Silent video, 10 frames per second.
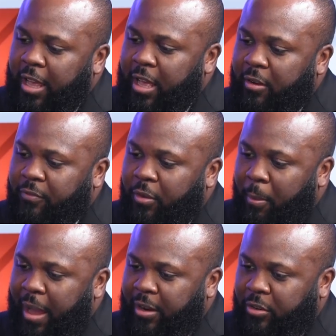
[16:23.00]
have the
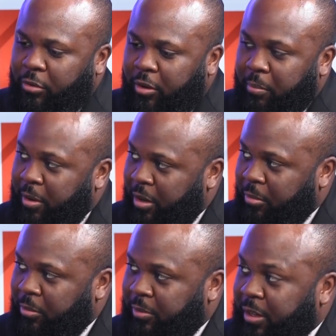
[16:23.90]
mandatory
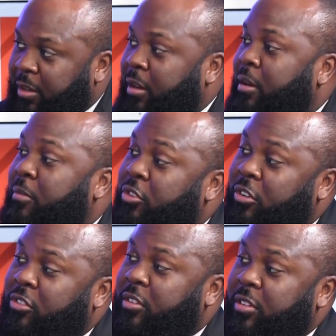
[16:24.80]
minimums, and
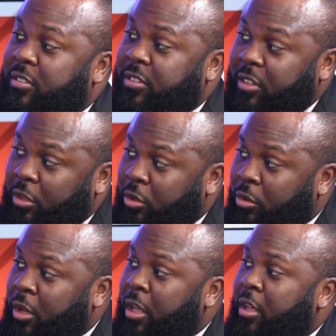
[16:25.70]
judges can
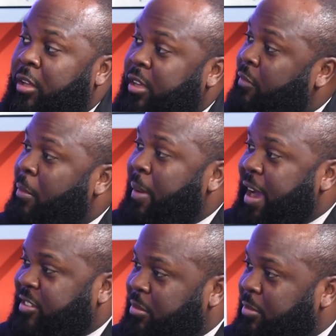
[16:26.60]
still give a
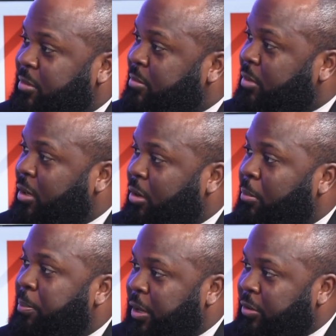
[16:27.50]
maximum
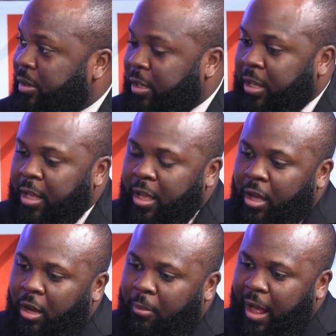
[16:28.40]
penalty.
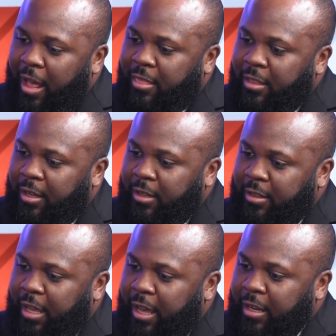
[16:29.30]
I
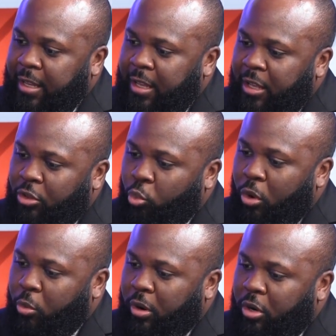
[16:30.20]
think that
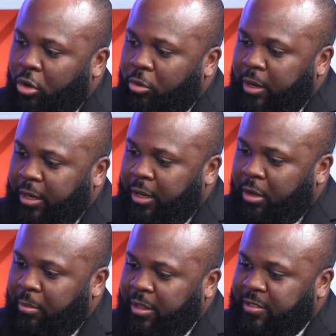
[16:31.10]
where we're going
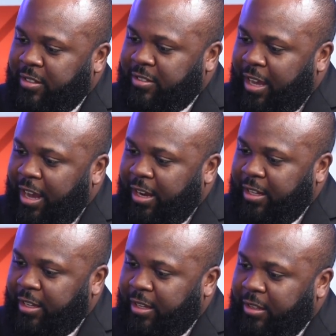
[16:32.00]
in
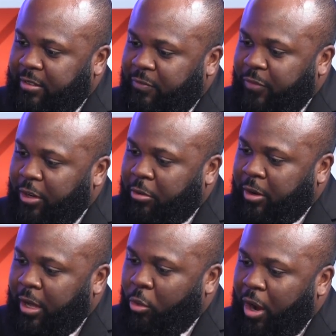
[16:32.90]
society is
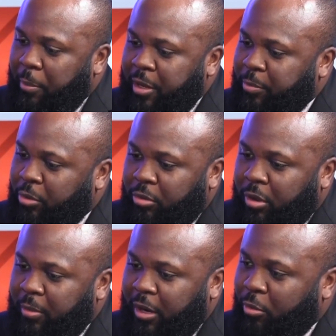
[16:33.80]
figuring out why people
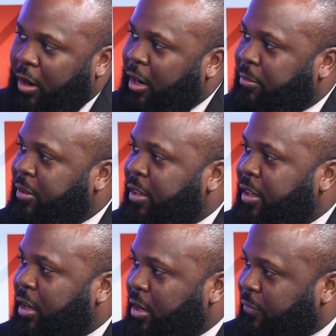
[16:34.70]
commit crimes
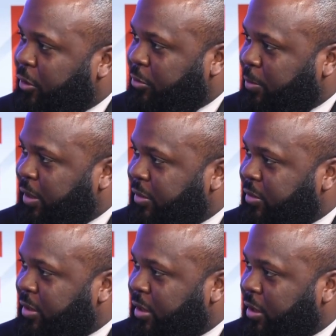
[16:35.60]
in the first
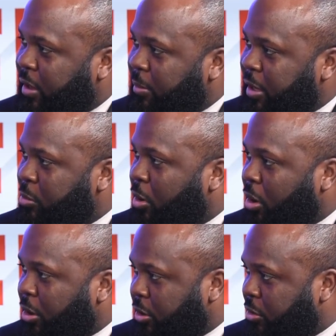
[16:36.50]
place. And many will
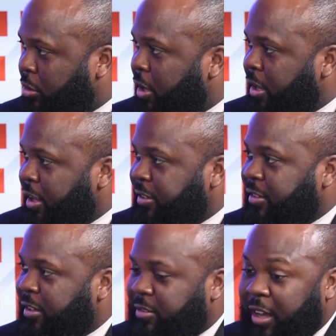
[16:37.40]
argue
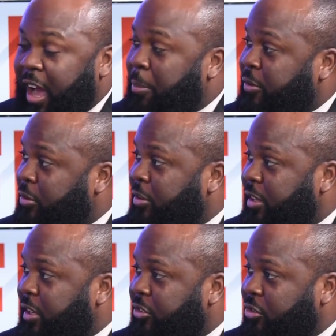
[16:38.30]
it's an
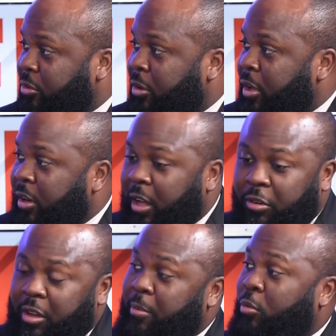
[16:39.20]
opportunity issue. Now,
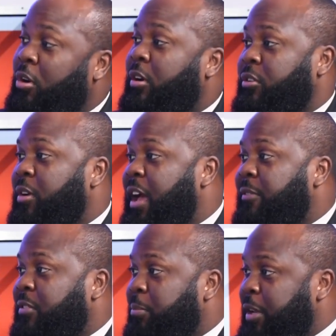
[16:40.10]
don't get me wrong. You
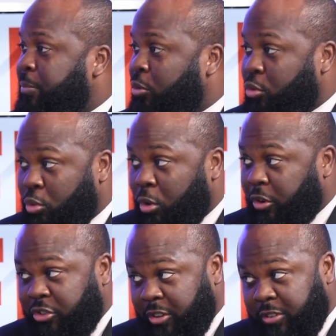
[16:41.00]
have some people who
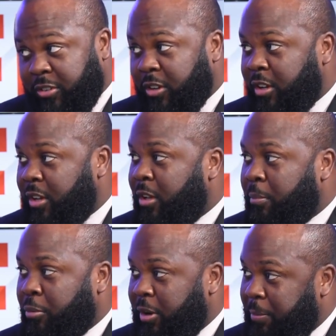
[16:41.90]
are just
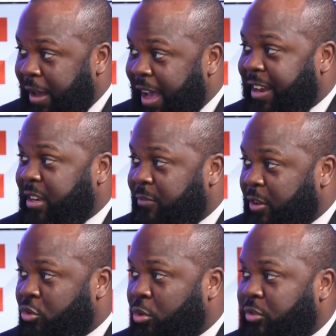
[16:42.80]
pretty bad
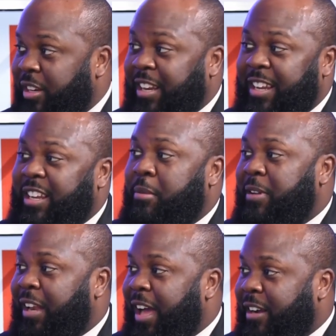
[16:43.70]
individuals and they need to
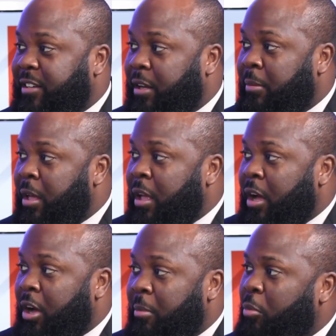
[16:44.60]
be locked up.
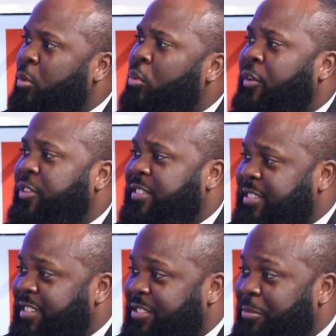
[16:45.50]
And we want the
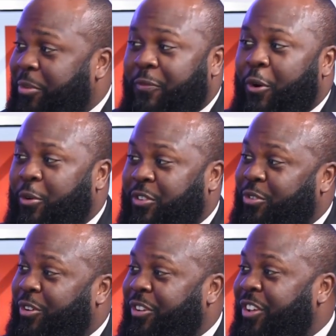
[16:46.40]
system to focus
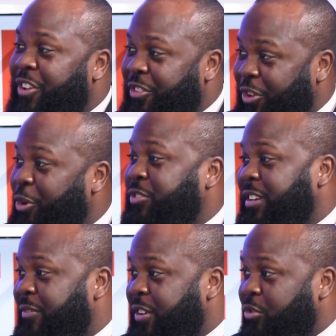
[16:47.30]
on those
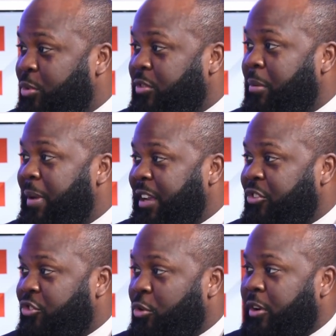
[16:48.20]
individuals and
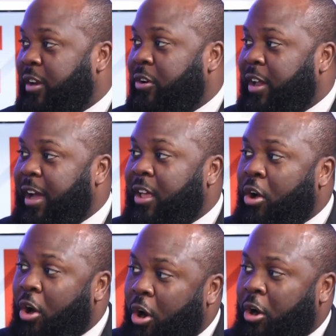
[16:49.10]
making sure that they're not
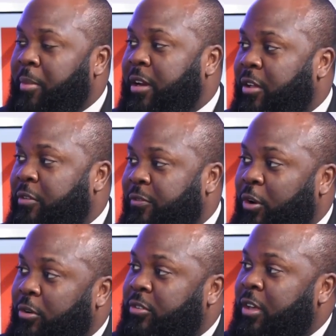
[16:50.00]
harming other
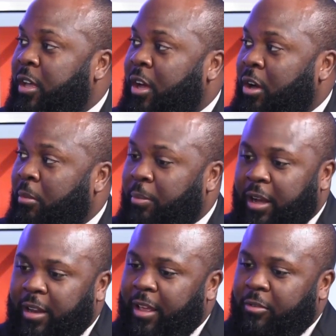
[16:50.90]
folks.
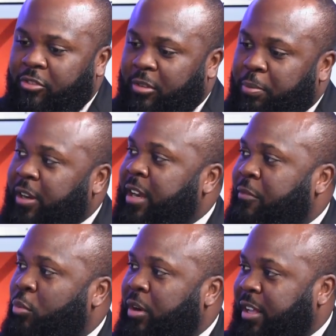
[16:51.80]
But just putting
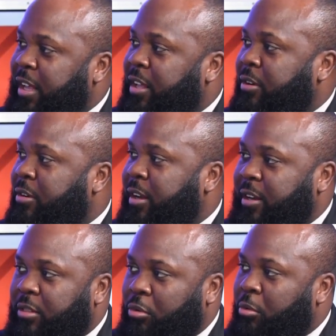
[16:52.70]
everyone together
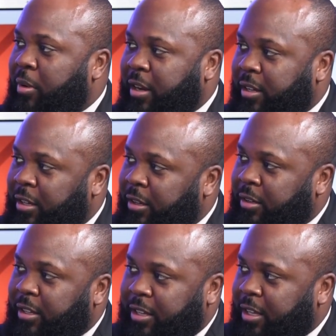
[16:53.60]
and throwing away
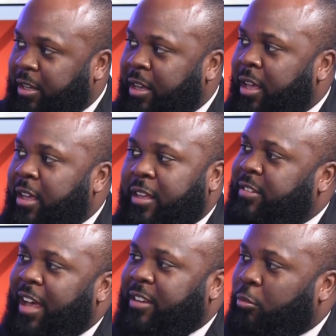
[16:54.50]
the key is
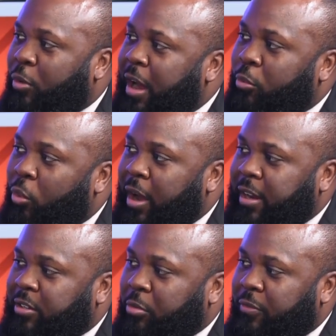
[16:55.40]
not the right
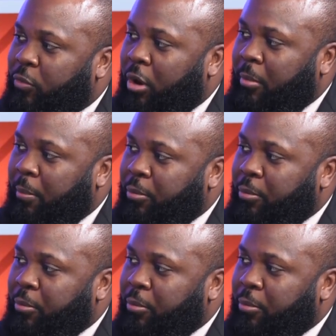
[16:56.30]
way to reform our